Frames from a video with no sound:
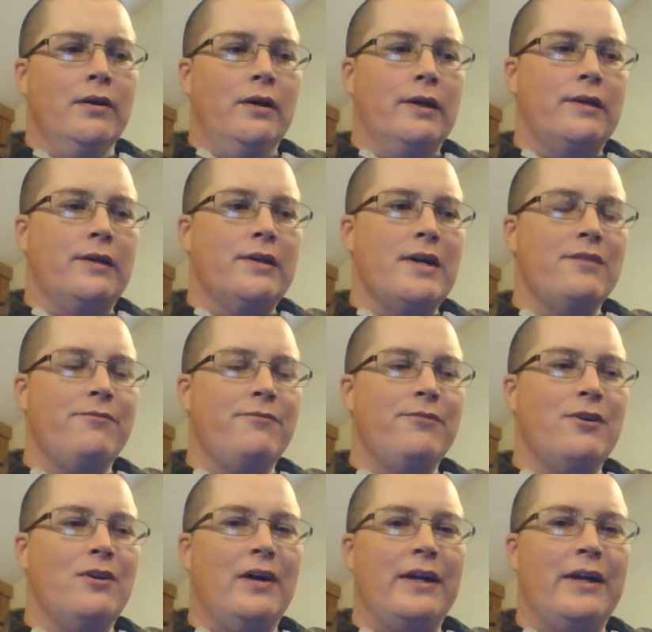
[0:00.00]
I kind of
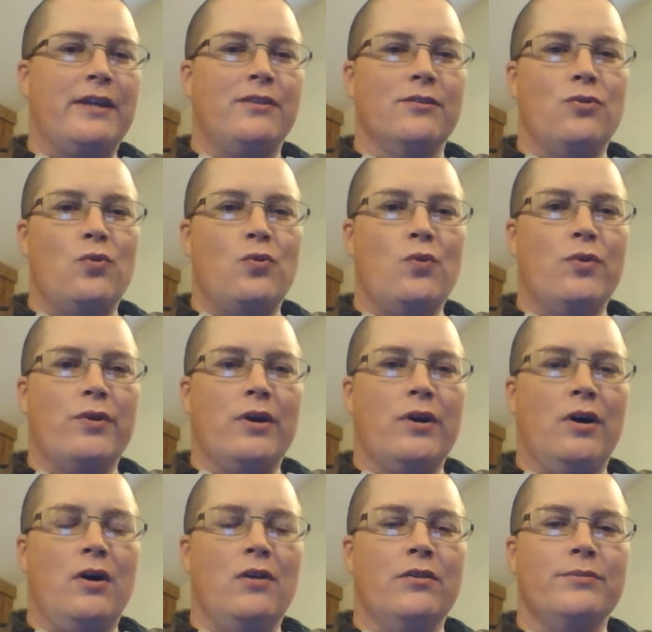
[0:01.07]
felt like the Lord
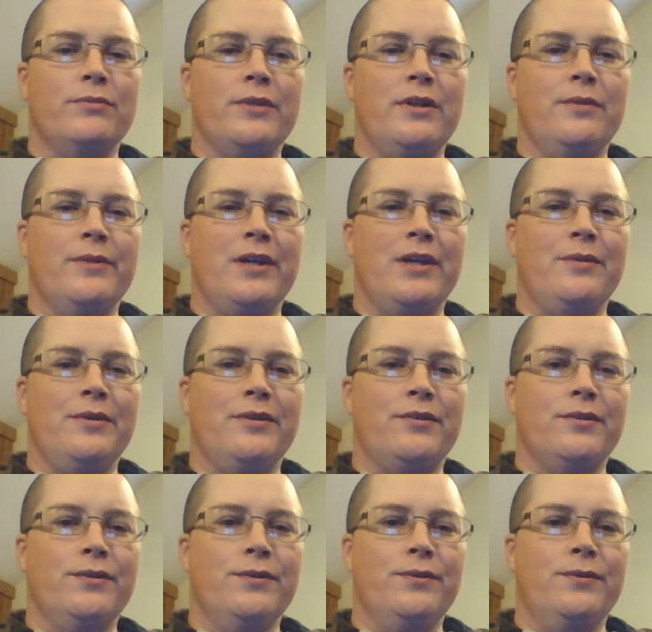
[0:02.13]
calling me maybe
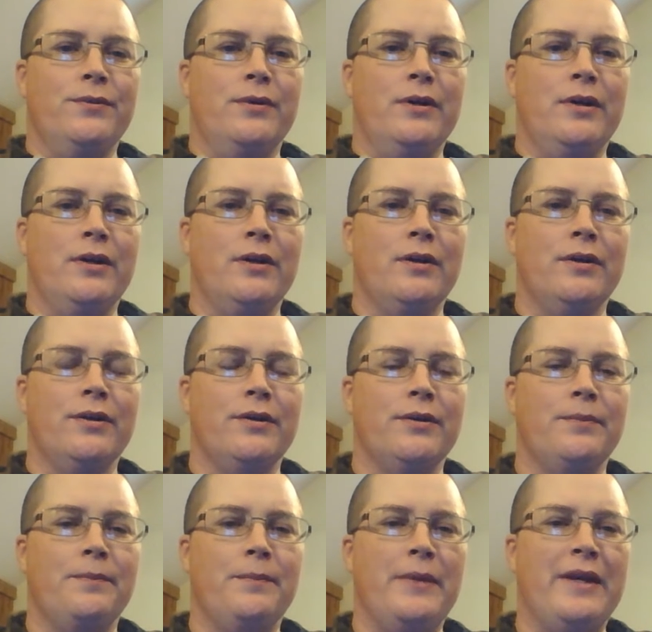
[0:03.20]
to
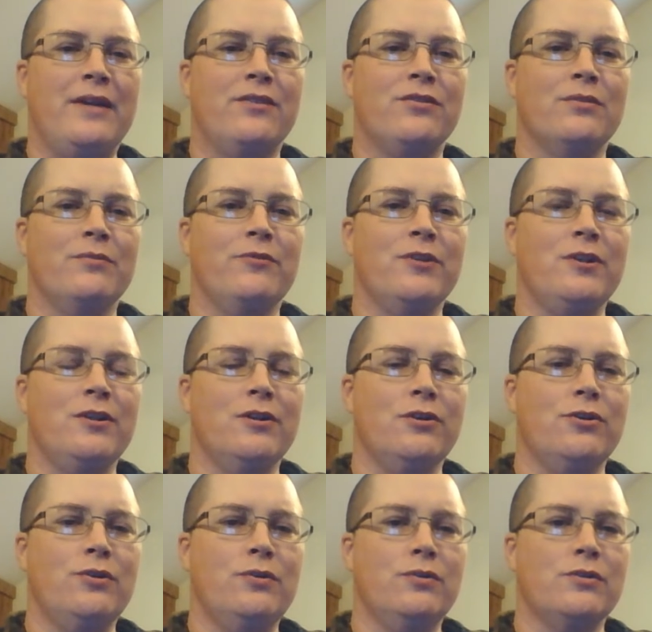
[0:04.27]
make some
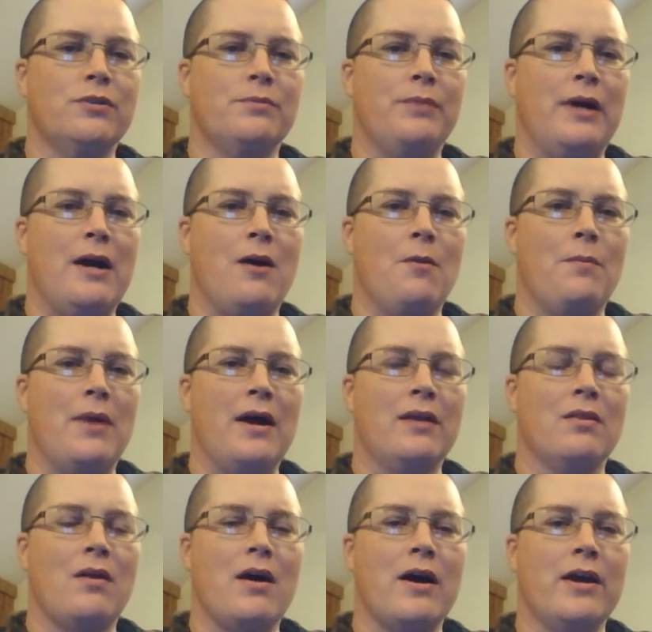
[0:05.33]
videos about my
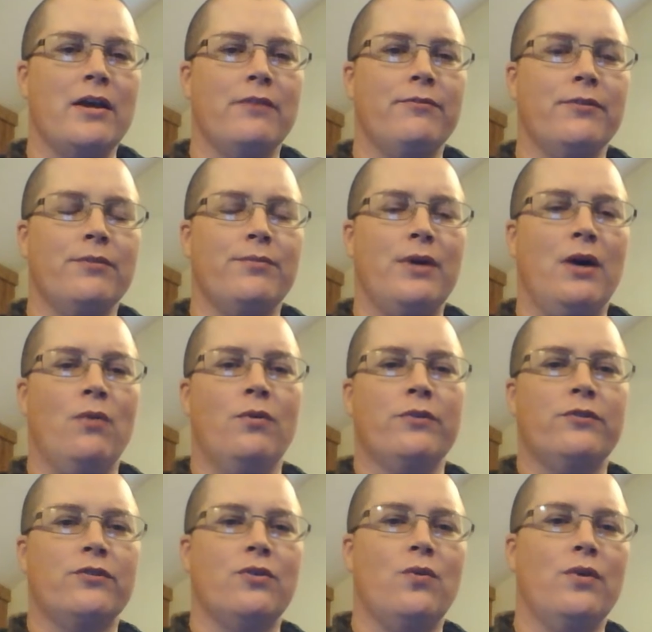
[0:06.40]
life and about
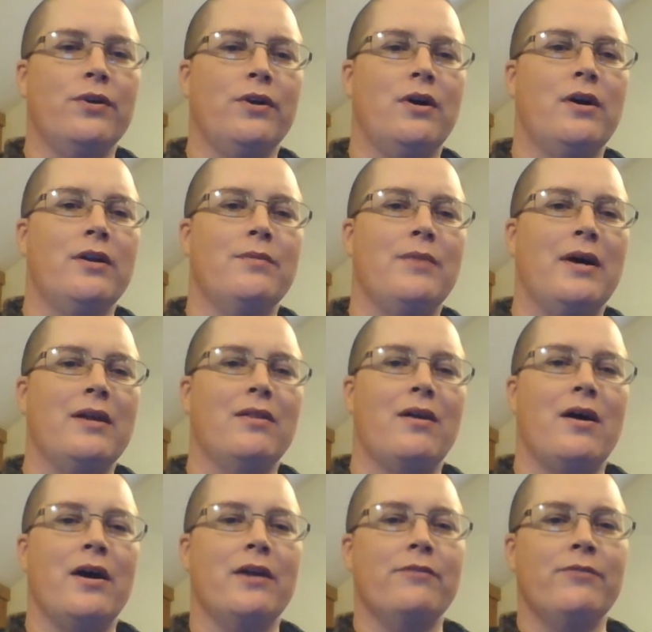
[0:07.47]
what's going on in my
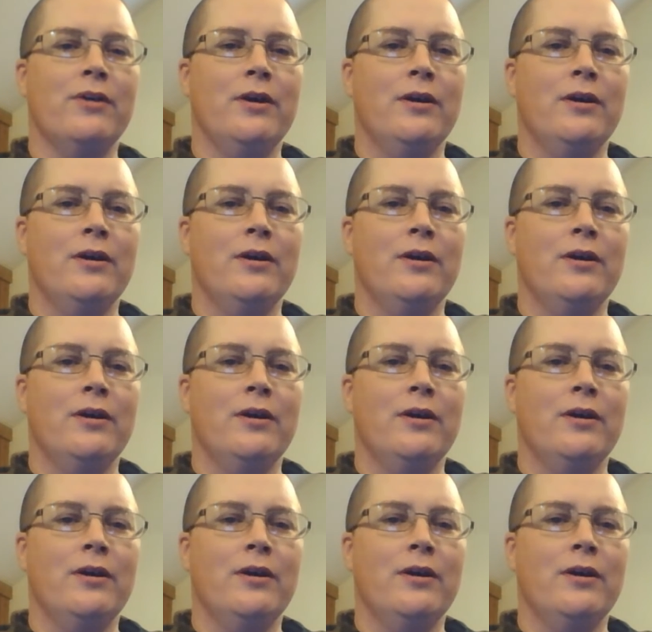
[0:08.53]
life